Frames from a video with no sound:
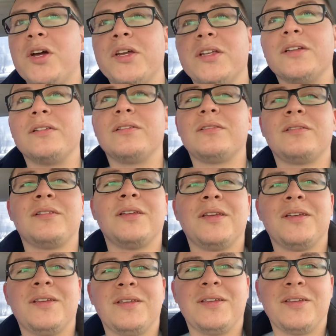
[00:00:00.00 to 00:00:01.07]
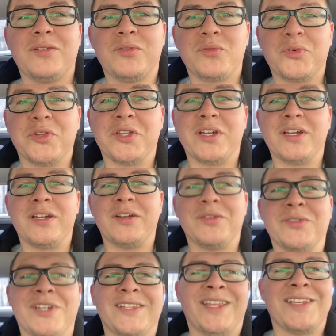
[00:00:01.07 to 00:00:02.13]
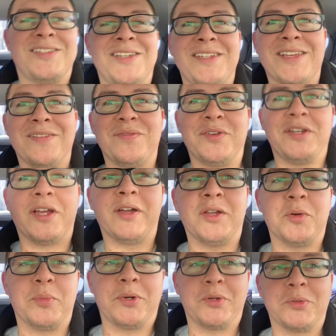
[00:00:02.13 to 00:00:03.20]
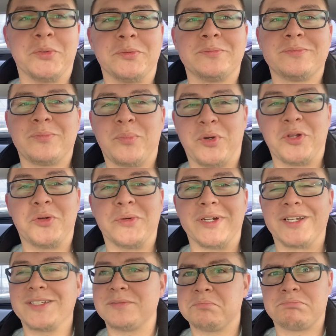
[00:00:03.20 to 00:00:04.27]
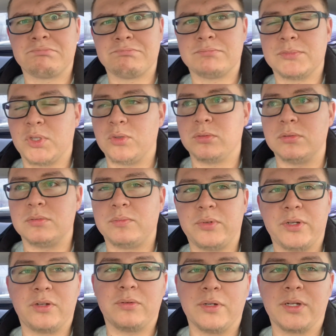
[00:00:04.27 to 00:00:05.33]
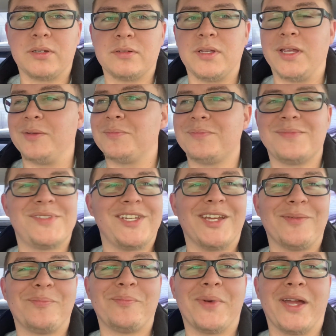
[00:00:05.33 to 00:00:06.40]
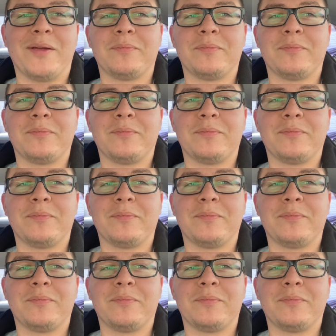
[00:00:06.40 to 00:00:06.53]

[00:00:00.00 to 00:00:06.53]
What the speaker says: and we'll get that C10 video out here pretty quick. Cool, pretty quick. Yeah, see ya. Bye.